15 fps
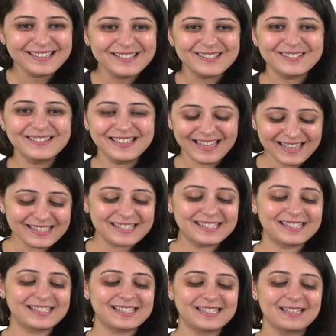So
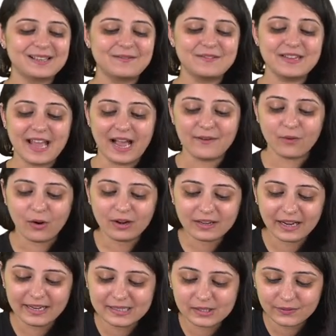yes, we have all
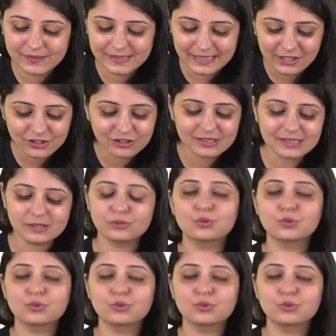kinds of sessions.